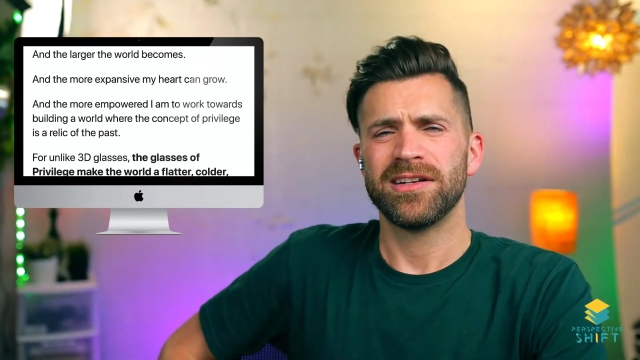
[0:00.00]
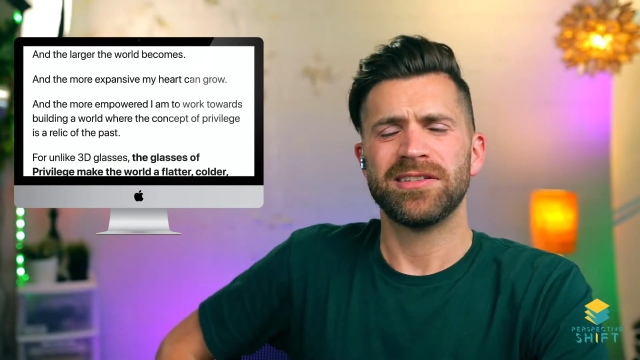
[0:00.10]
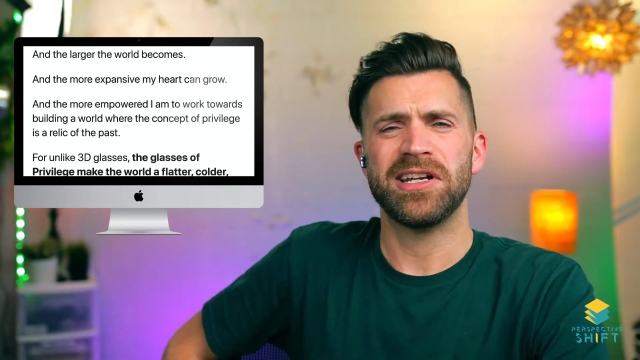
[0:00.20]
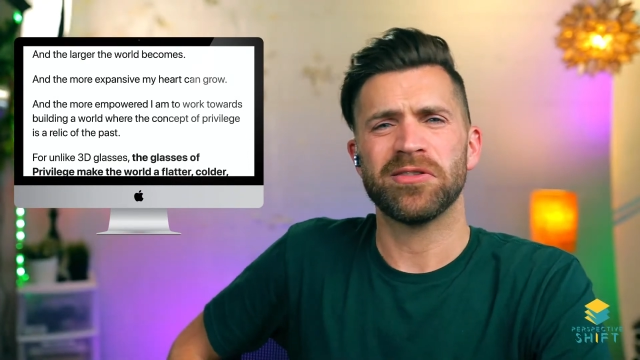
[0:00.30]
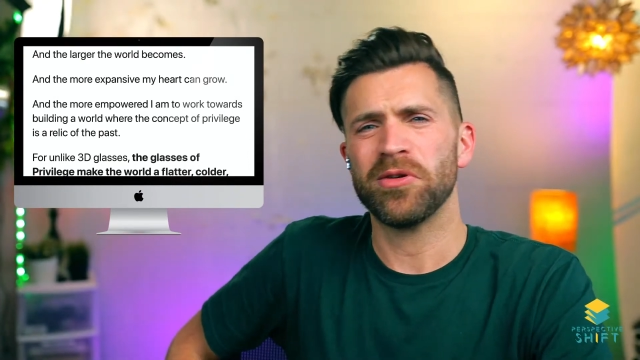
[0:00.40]

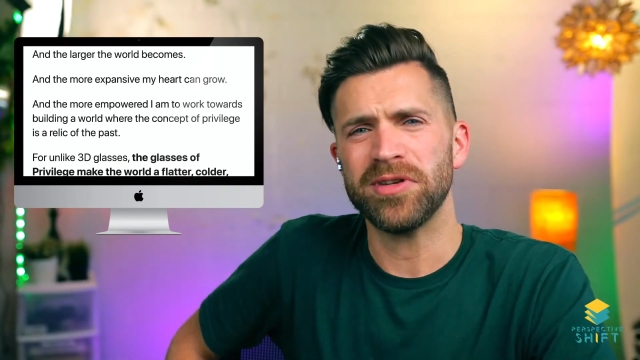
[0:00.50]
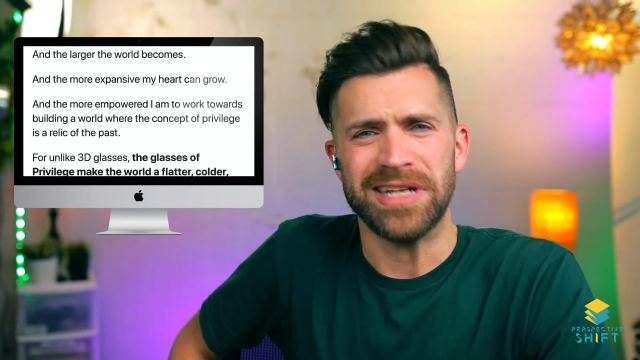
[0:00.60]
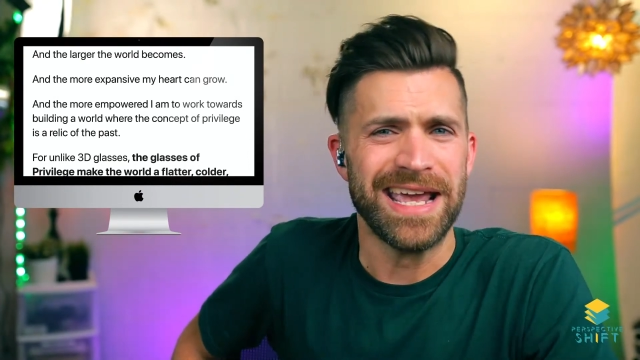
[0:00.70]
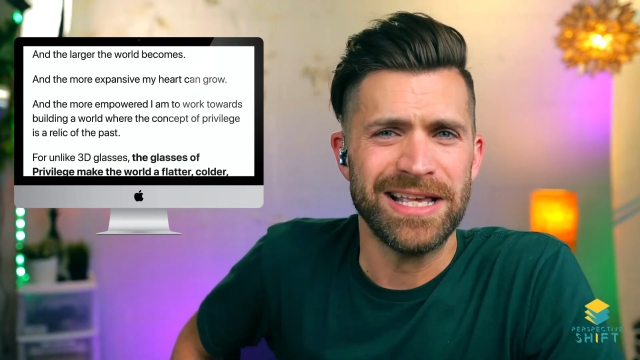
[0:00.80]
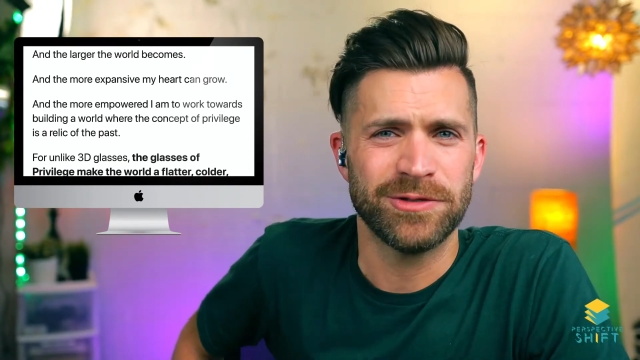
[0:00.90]
dear old
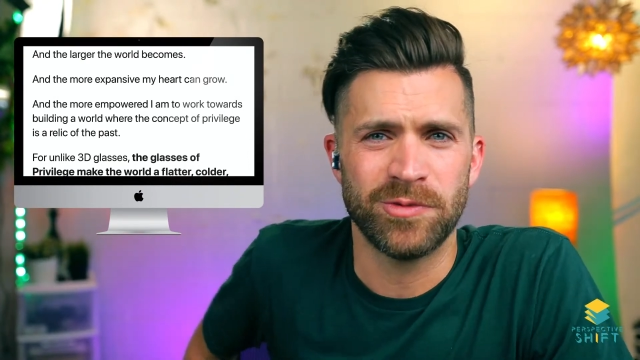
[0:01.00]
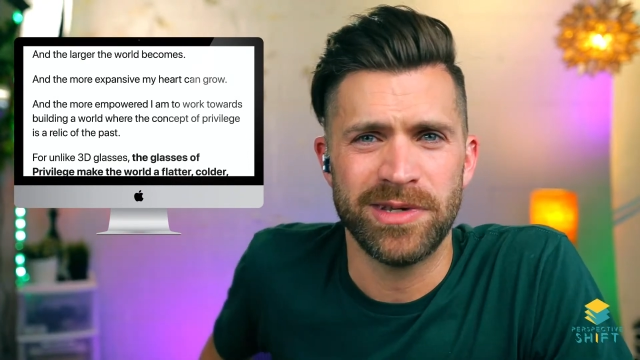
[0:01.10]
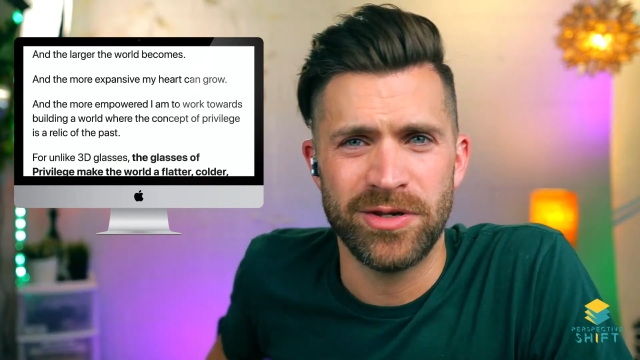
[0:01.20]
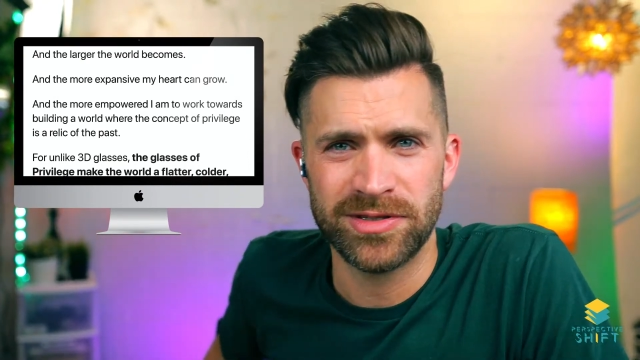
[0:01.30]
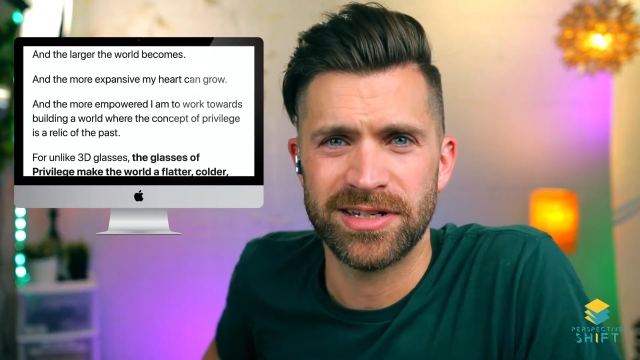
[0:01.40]
days when
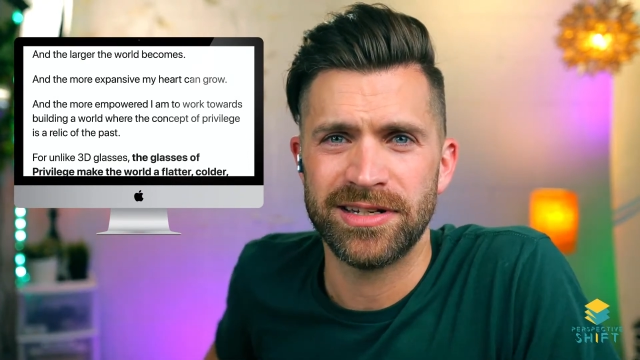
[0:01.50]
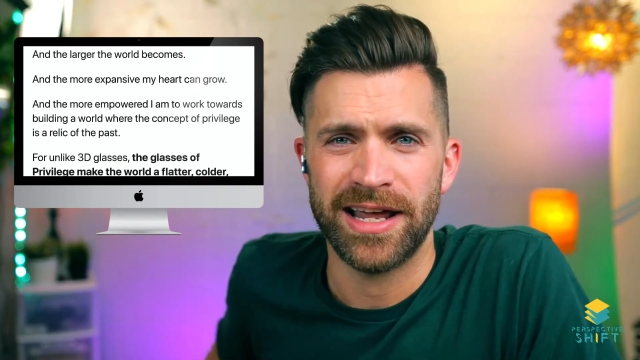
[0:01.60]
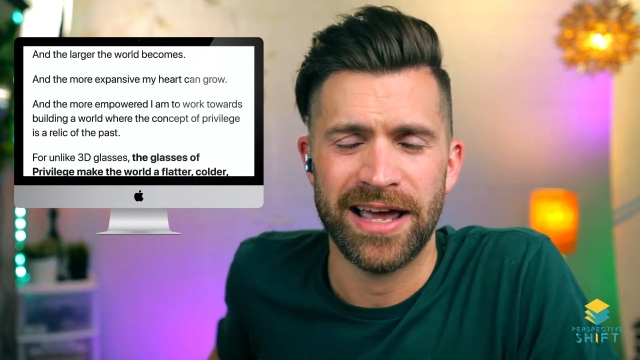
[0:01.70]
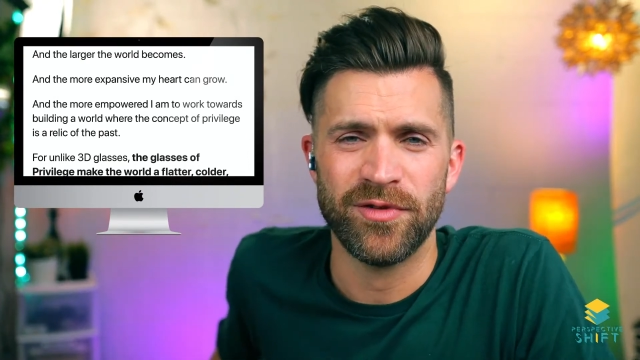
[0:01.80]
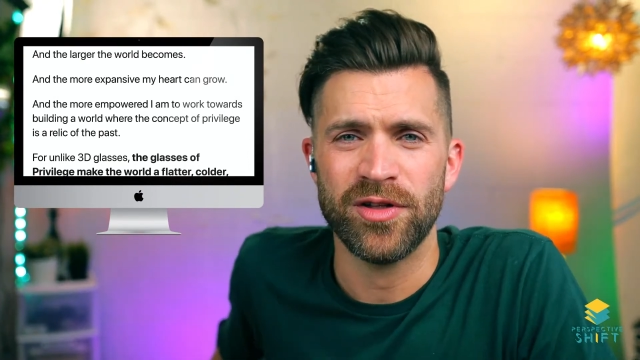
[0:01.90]
we used to
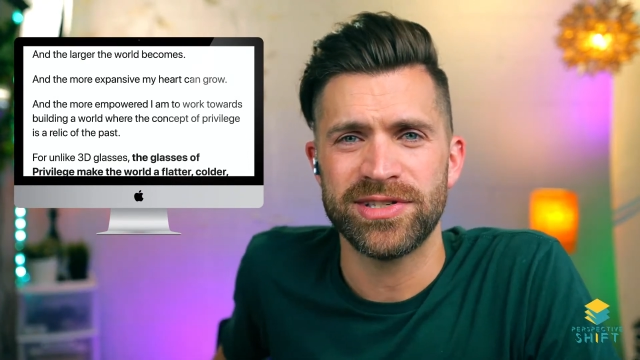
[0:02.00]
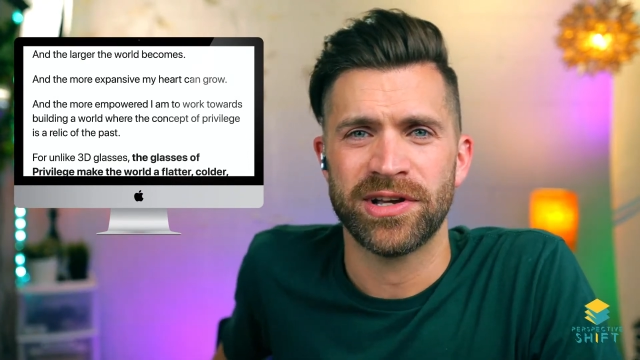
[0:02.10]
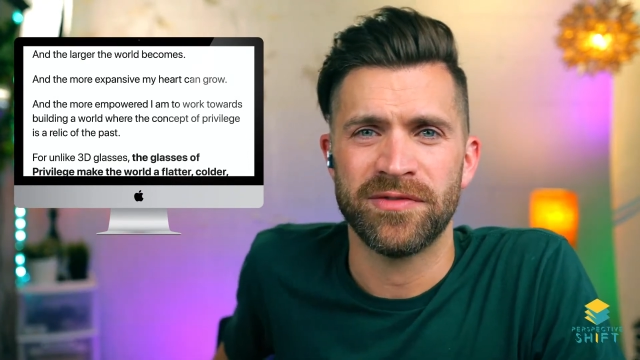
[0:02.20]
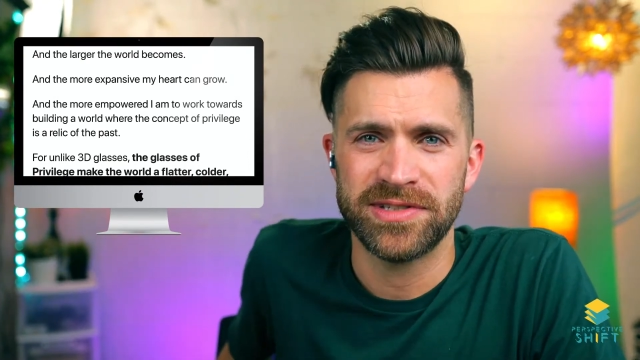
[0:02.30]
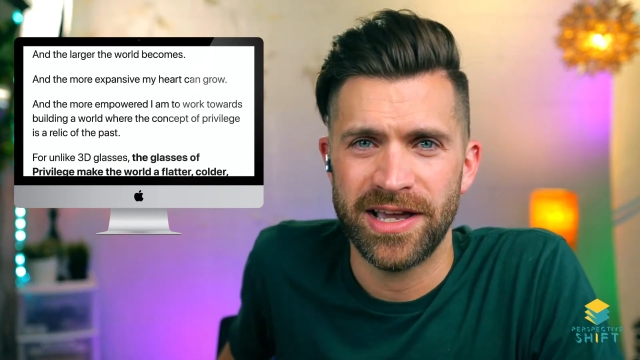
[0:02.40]
have all these
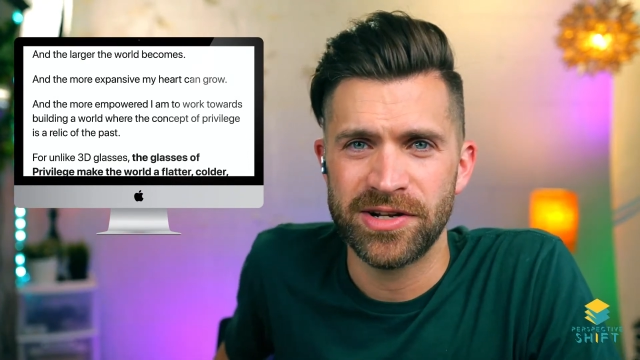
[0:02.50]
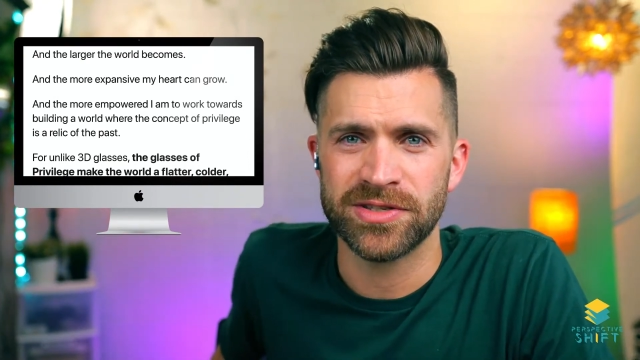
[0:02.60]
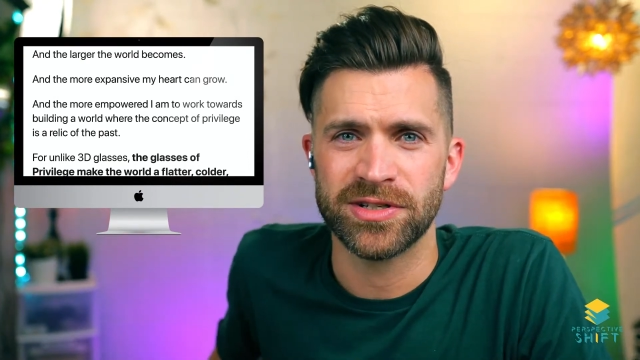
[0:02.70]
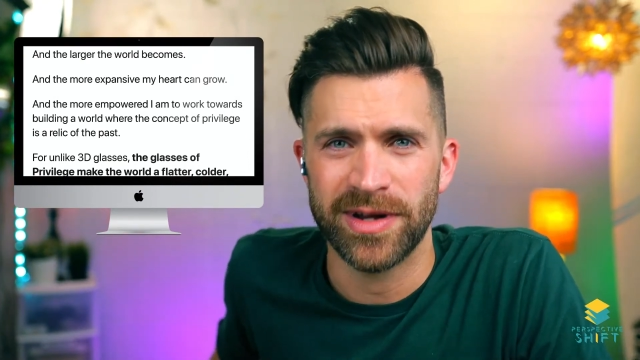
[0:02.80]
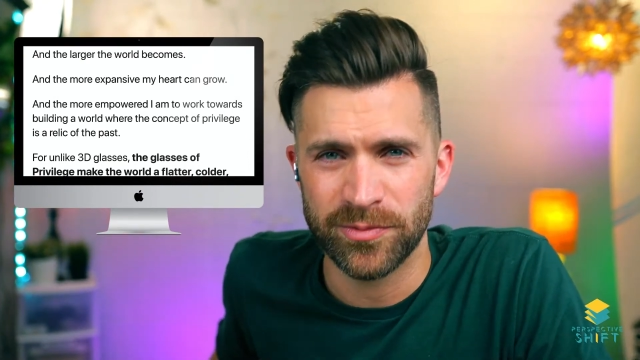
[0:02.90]

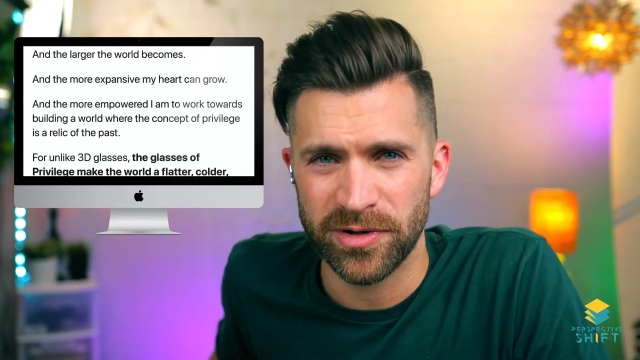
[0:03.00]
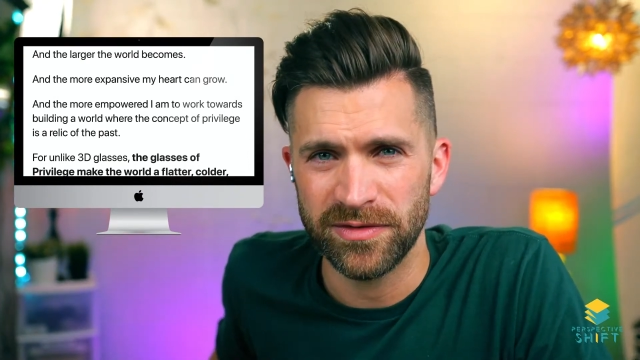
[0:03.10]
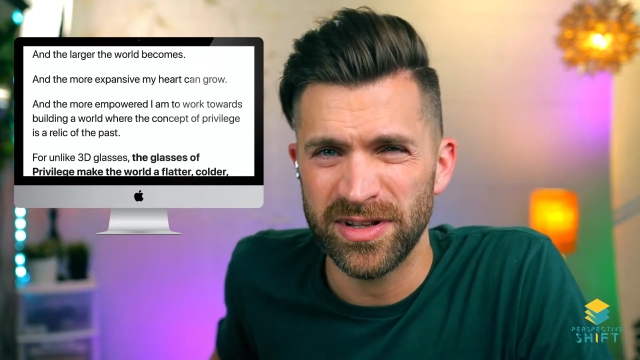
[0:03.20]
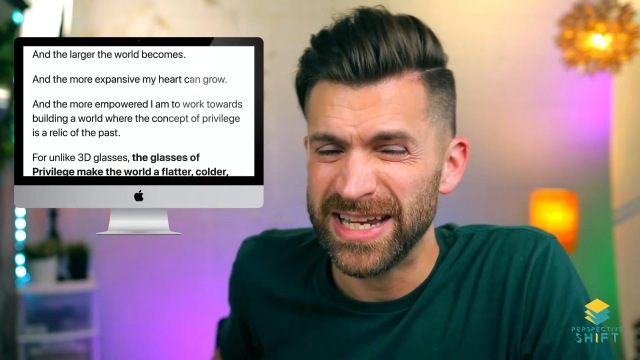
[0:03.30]
conversations around privilege?